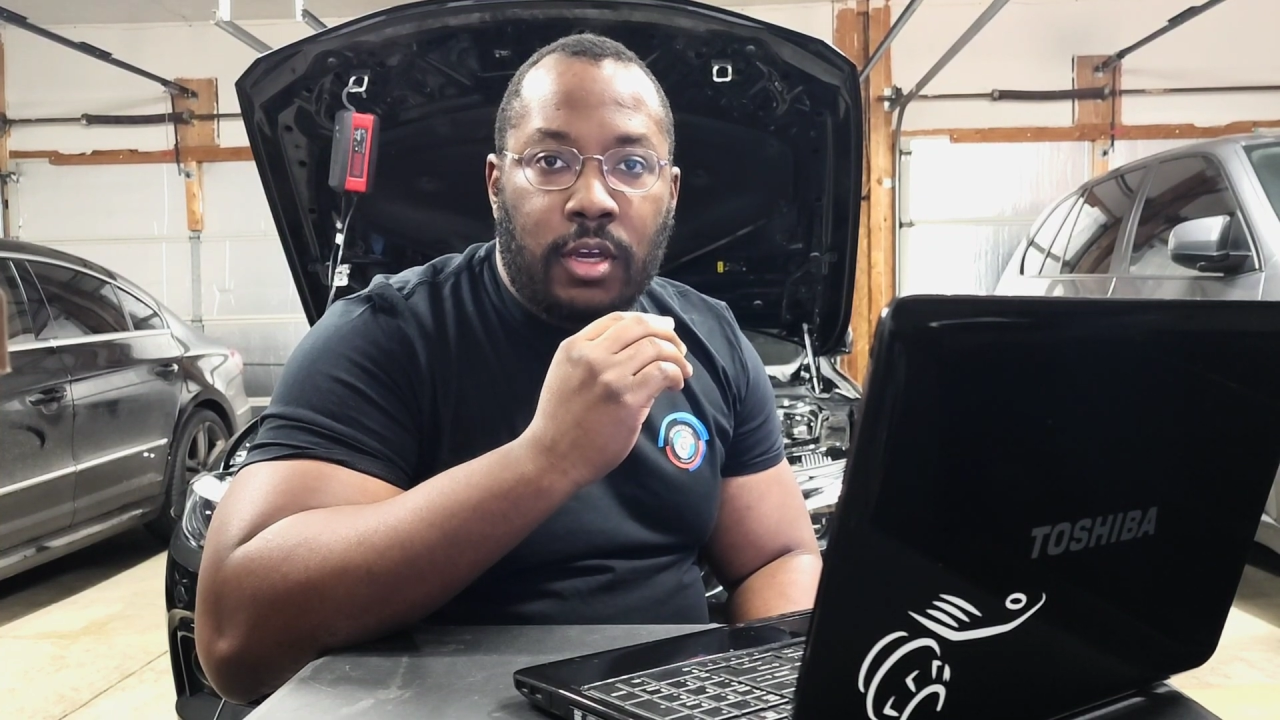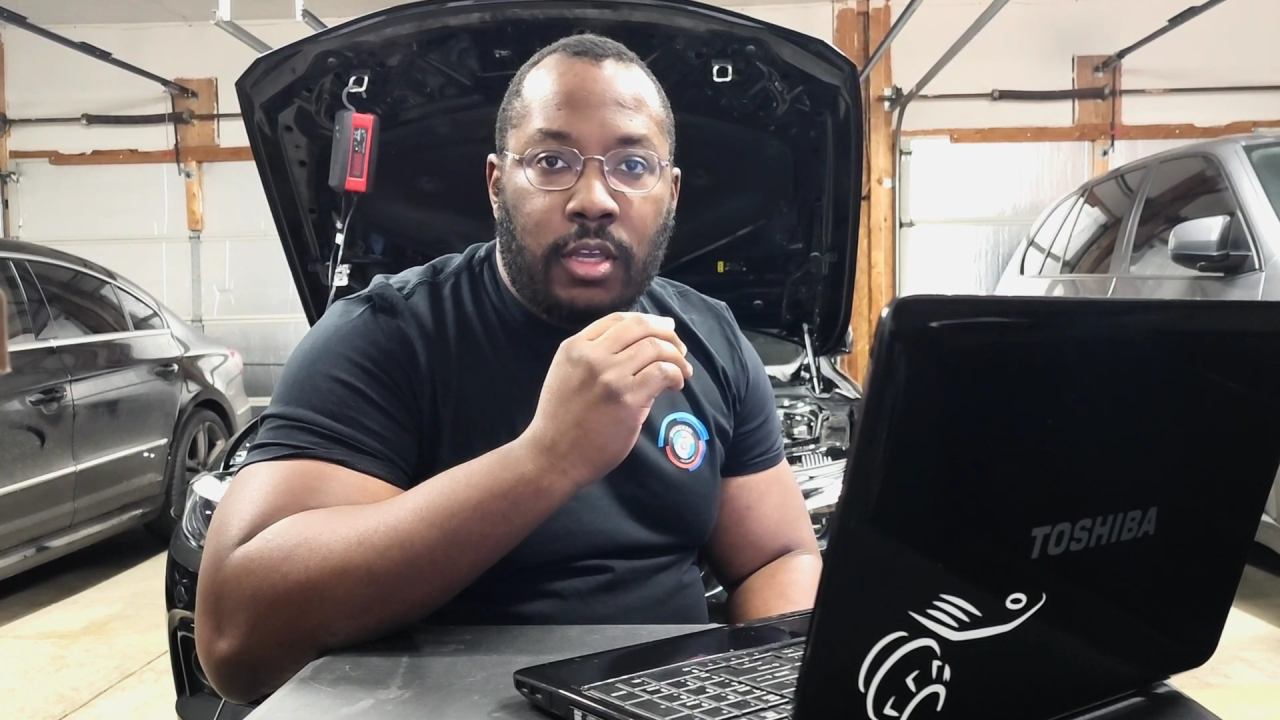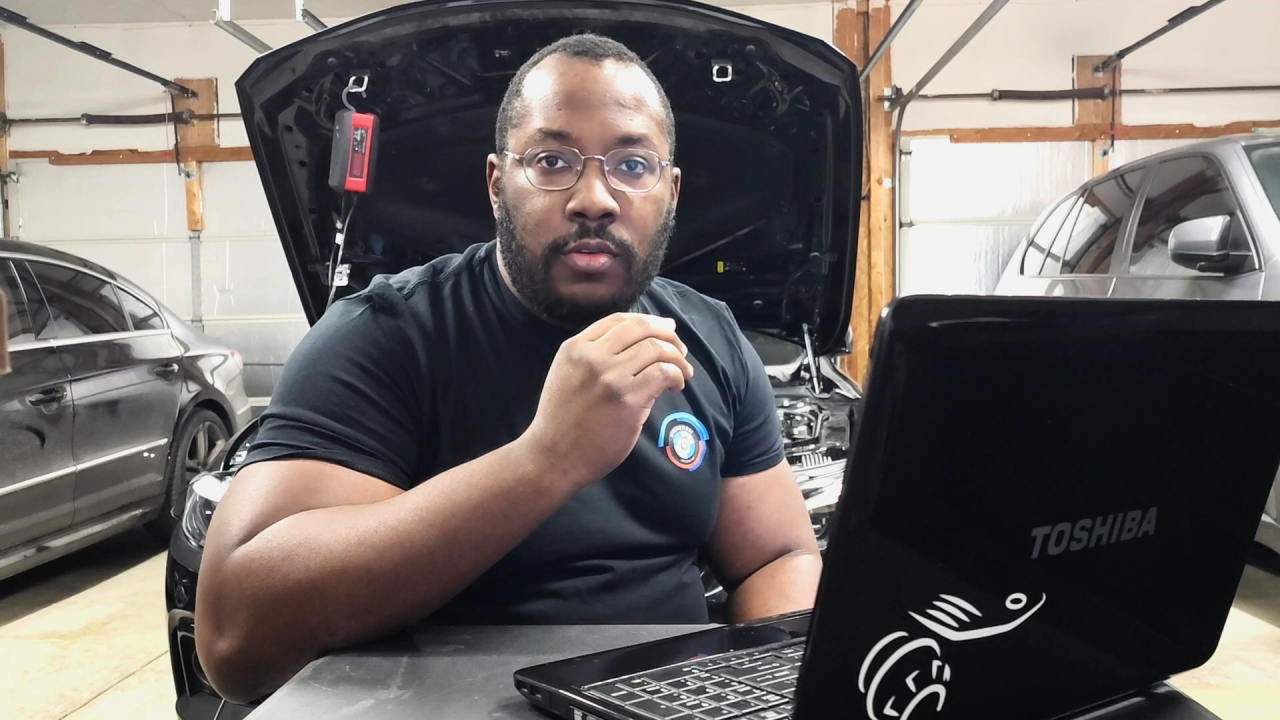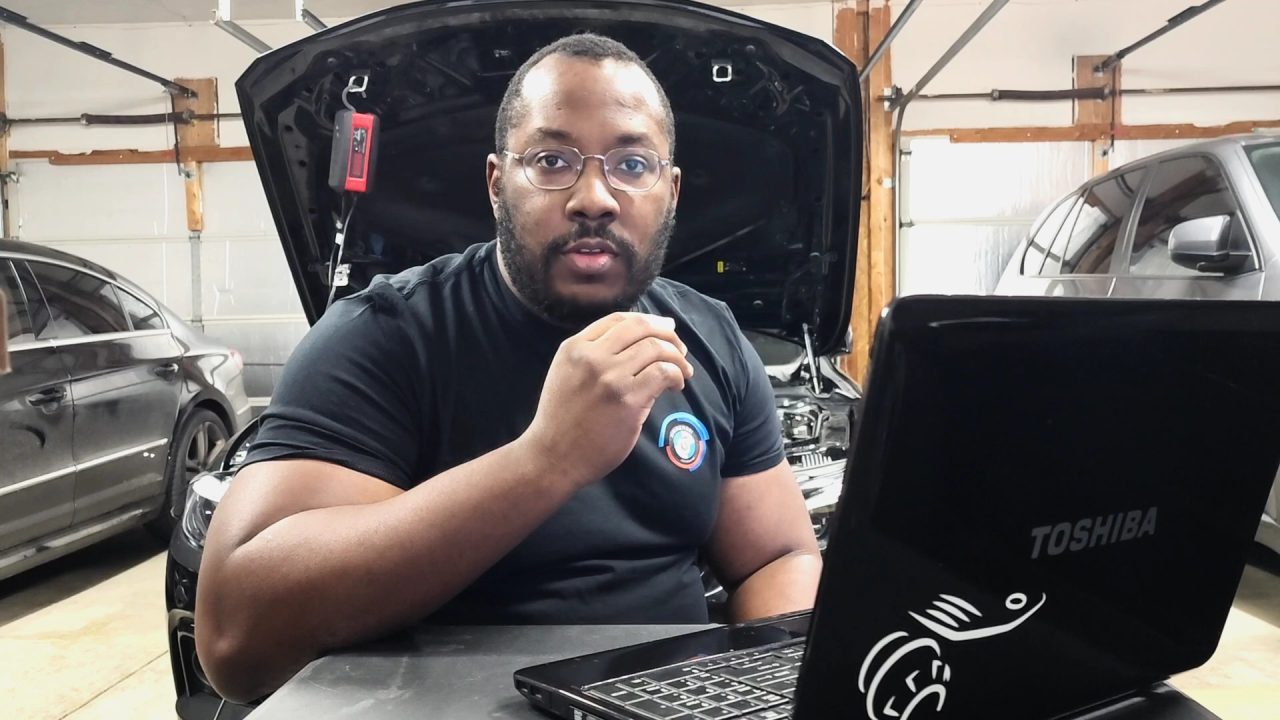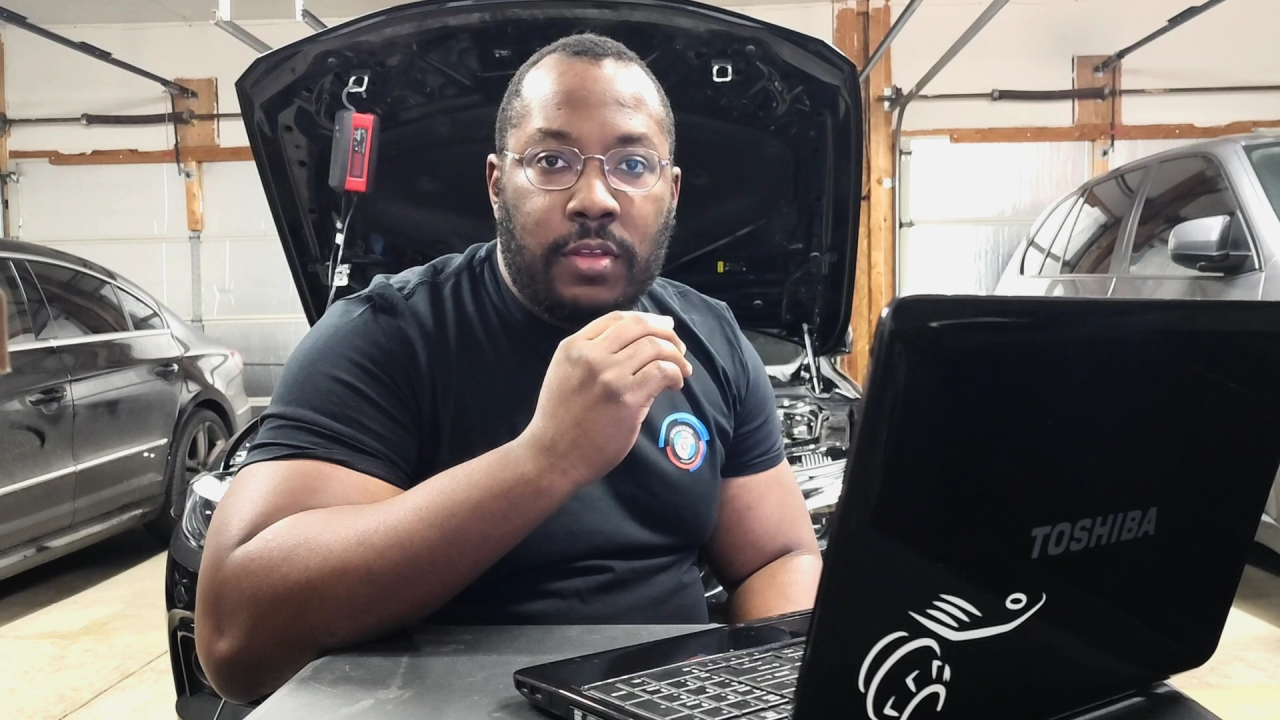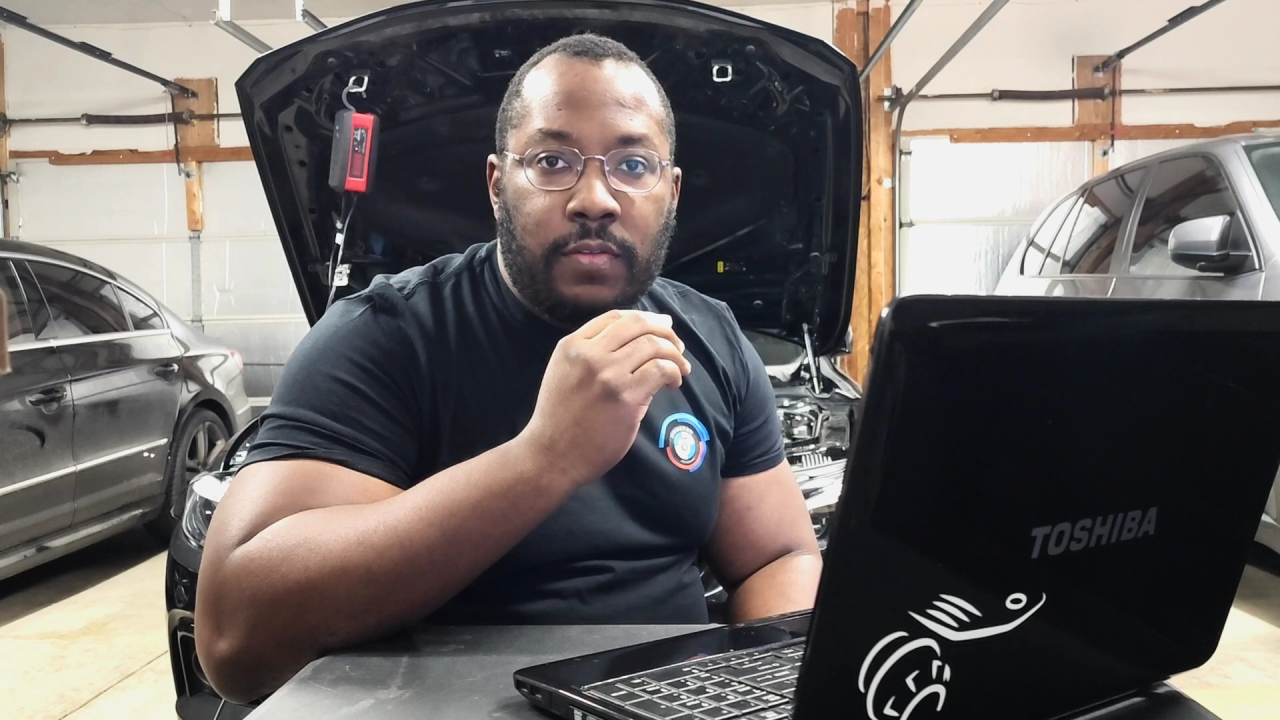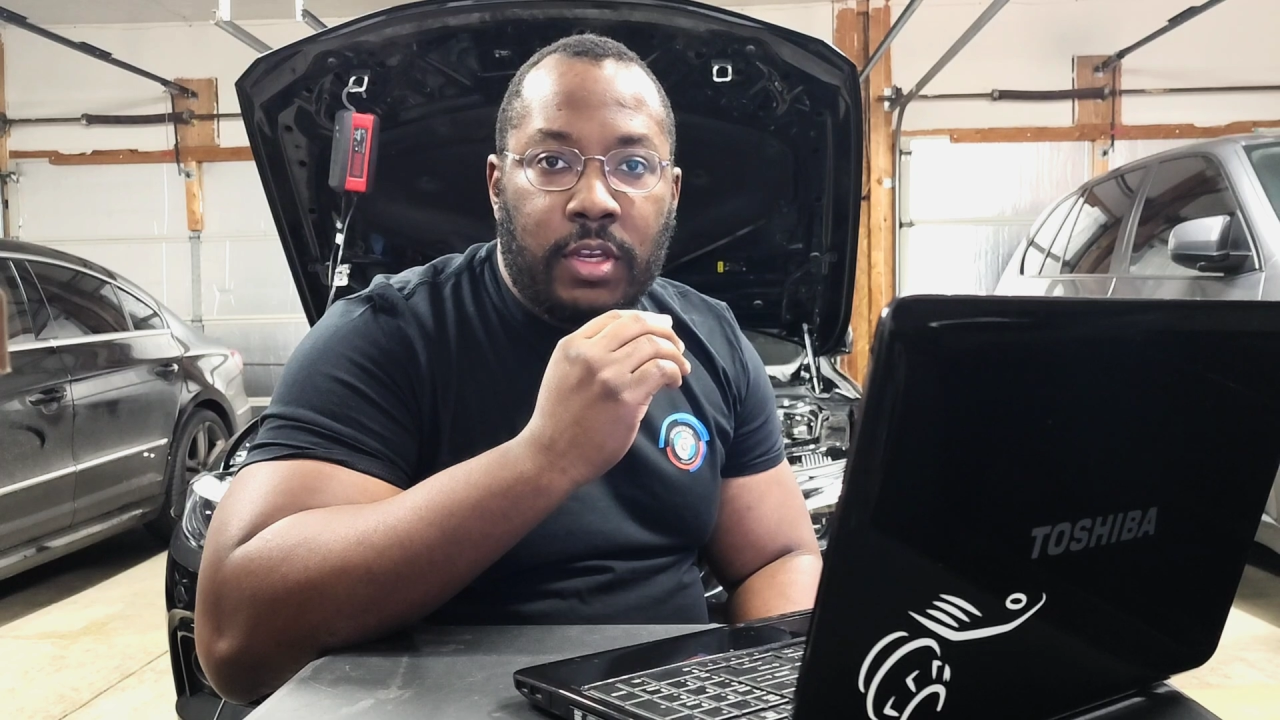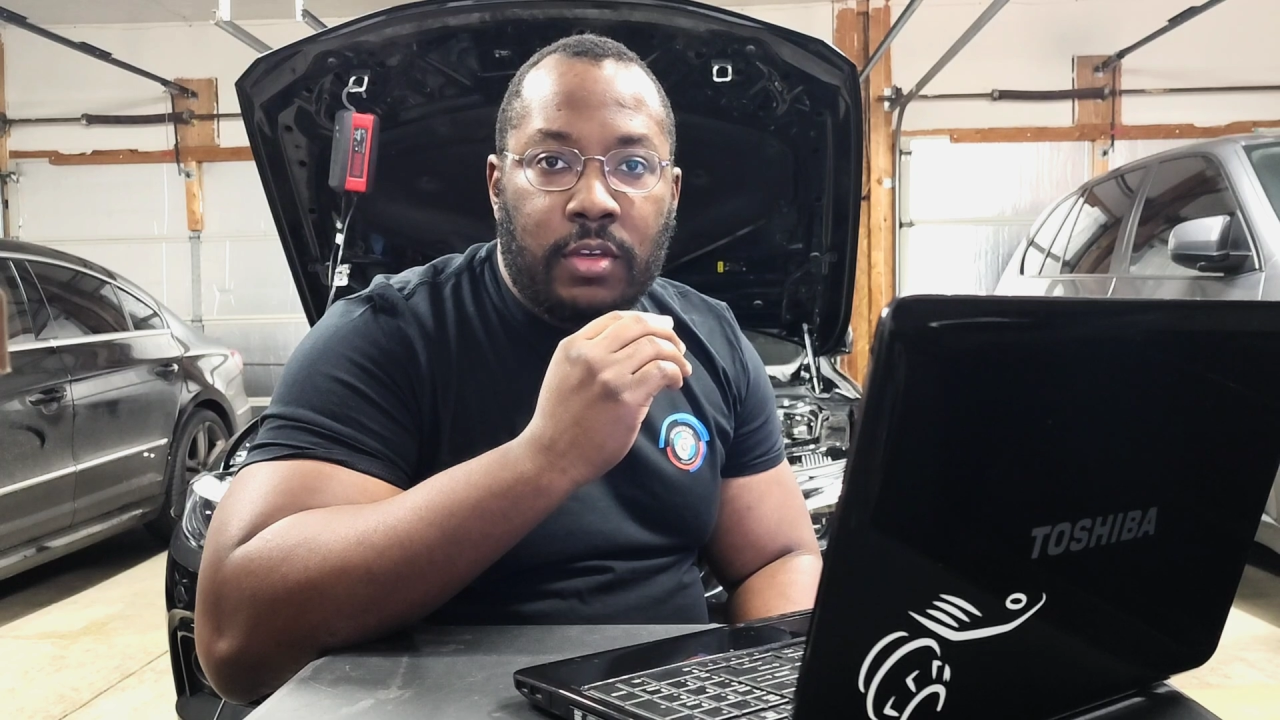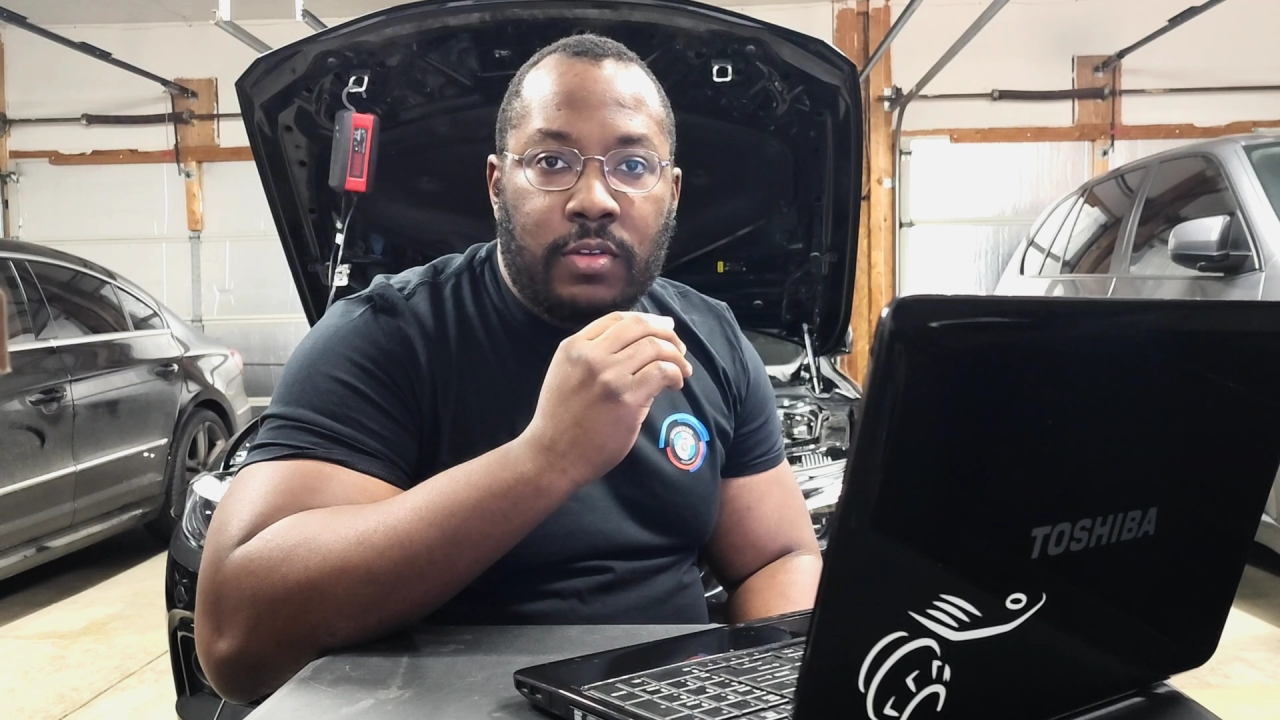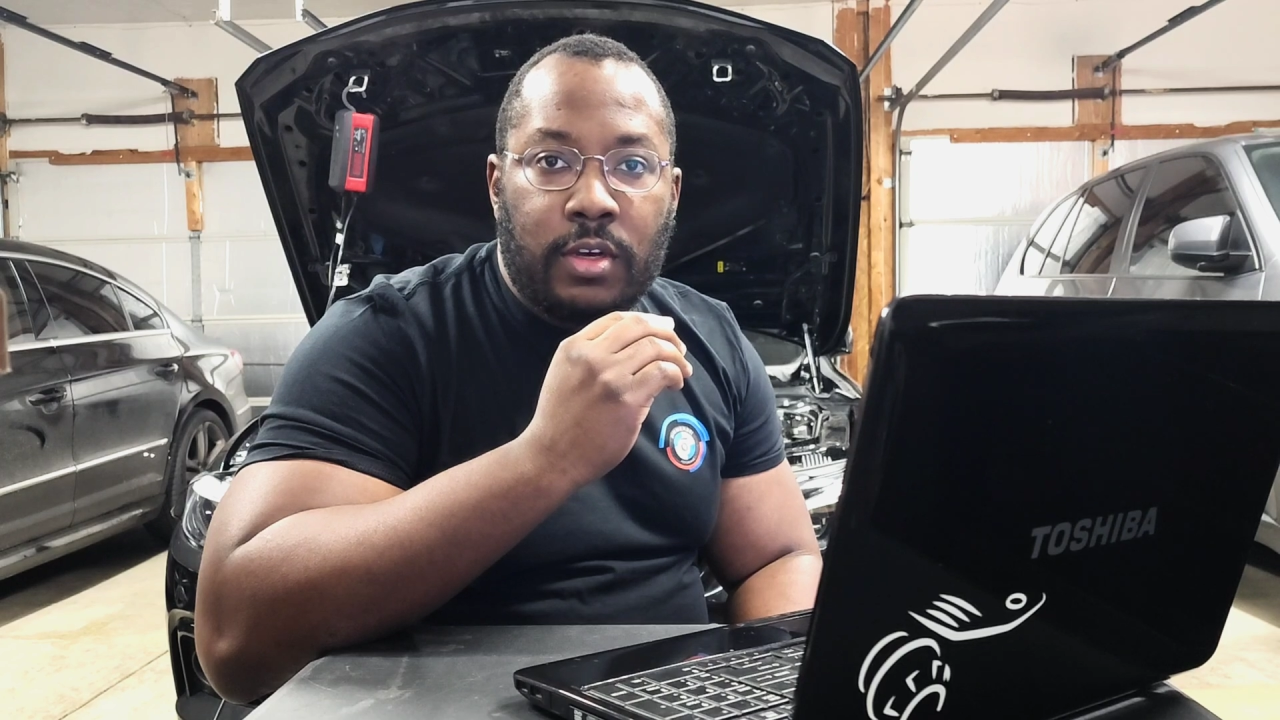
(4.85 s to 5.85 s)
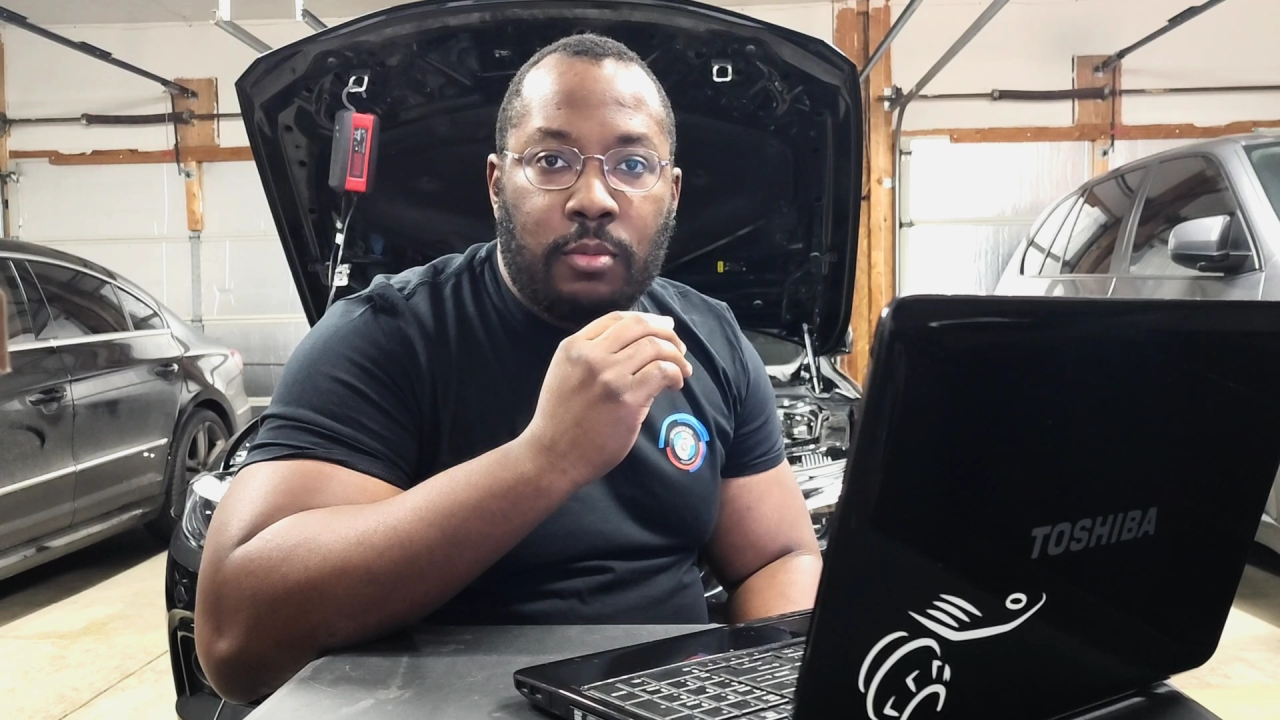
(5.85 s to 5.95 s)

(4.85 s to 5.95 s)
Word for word: I use these videos